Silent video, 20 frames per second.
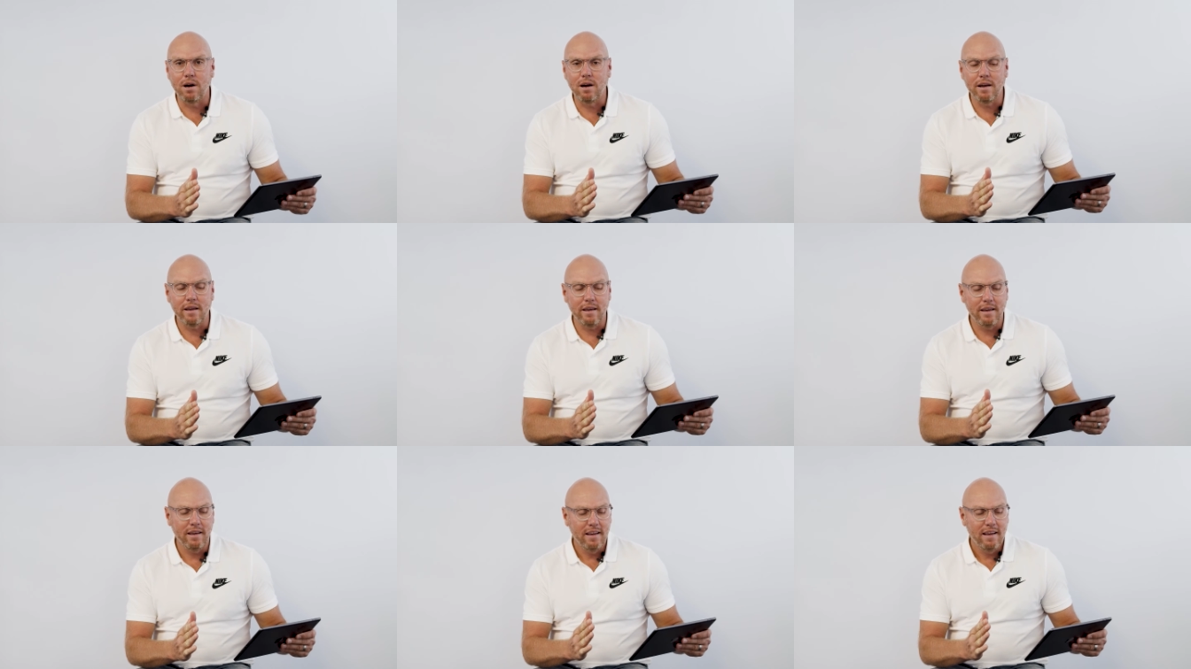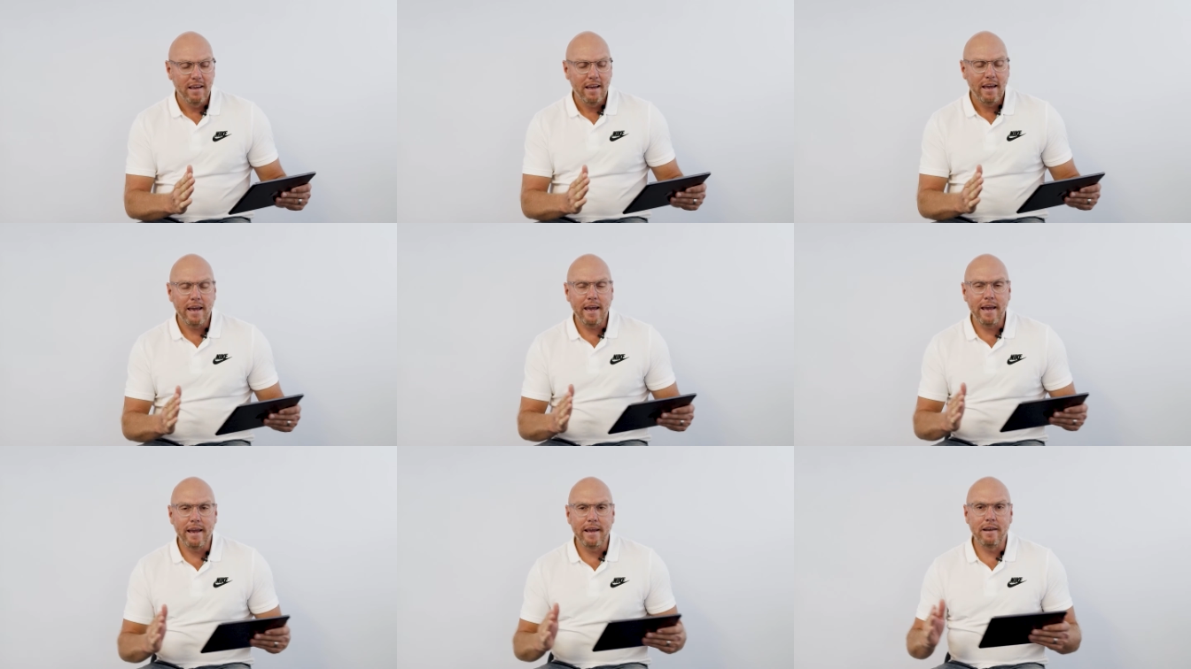by
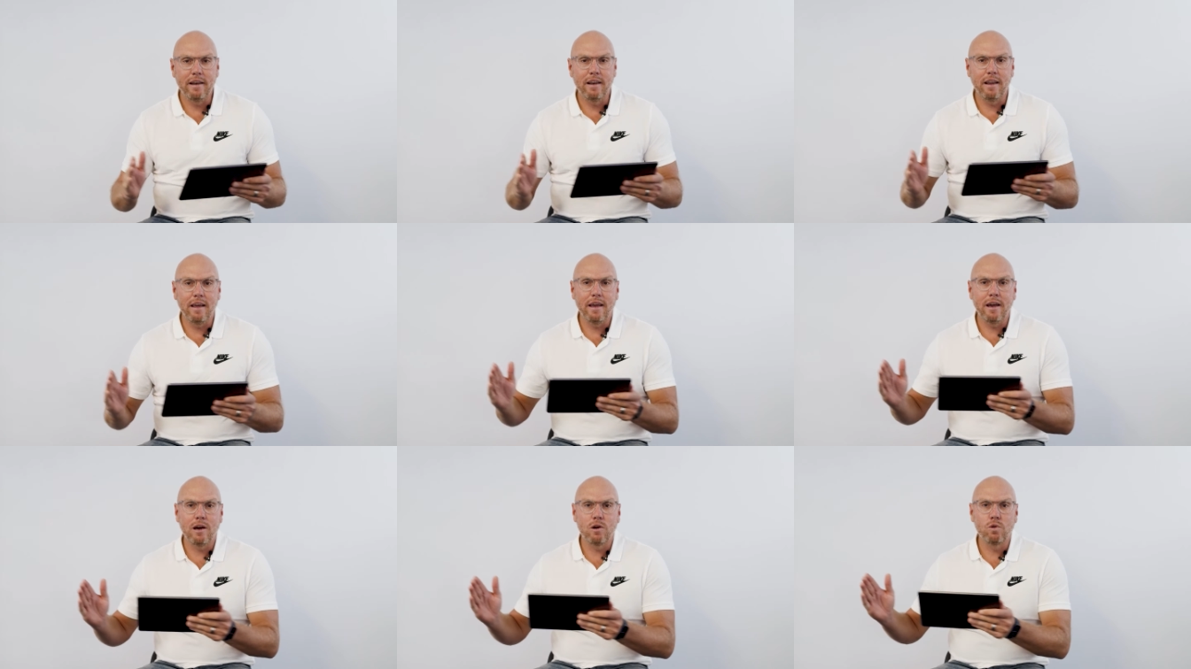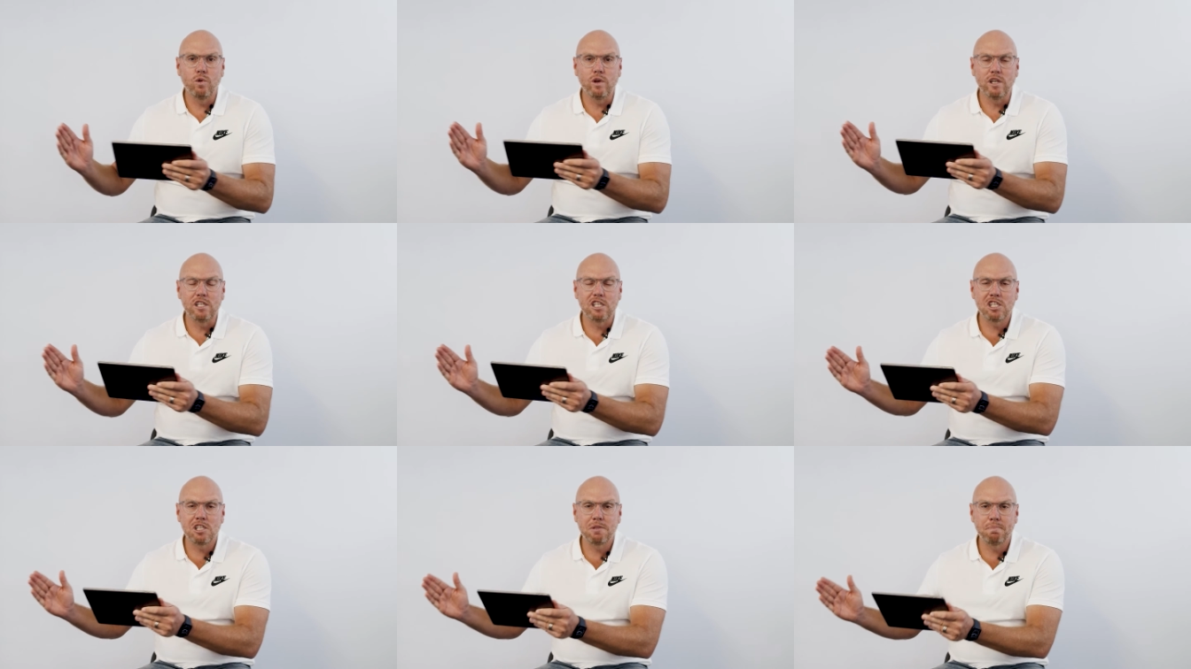and our
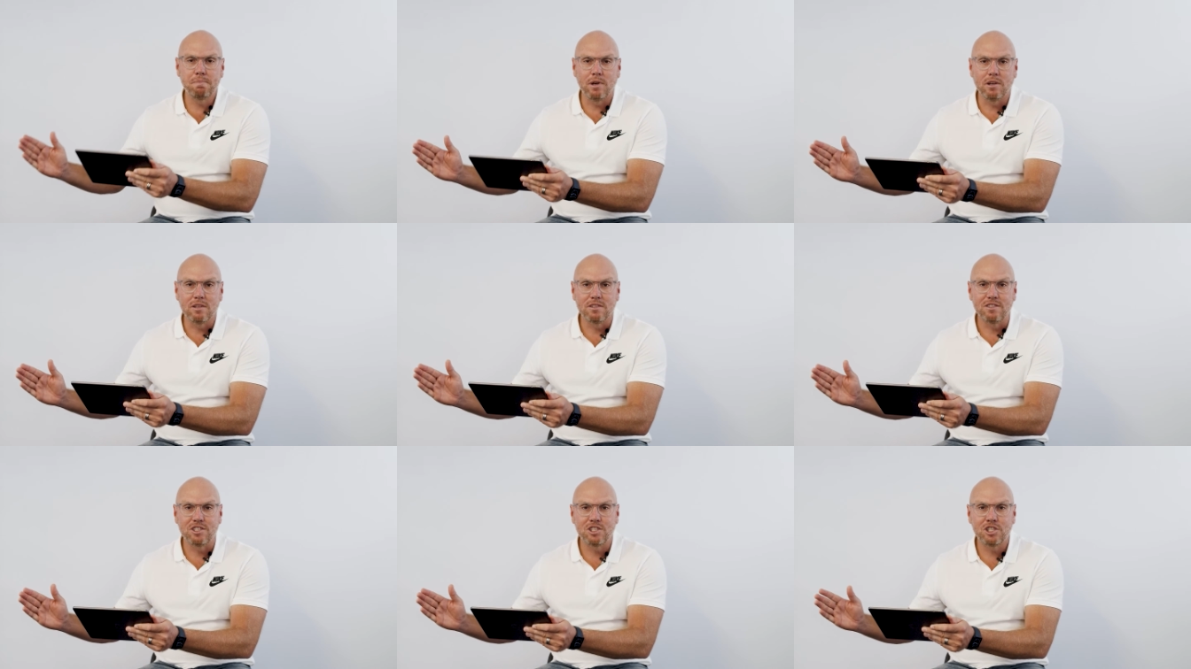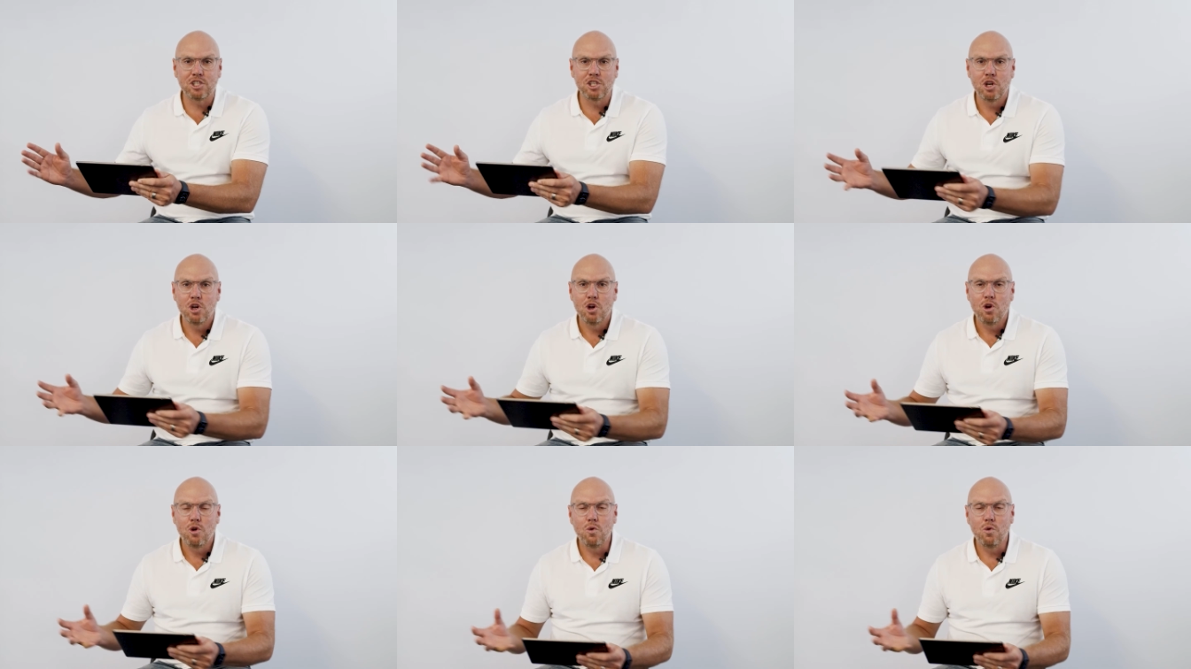response,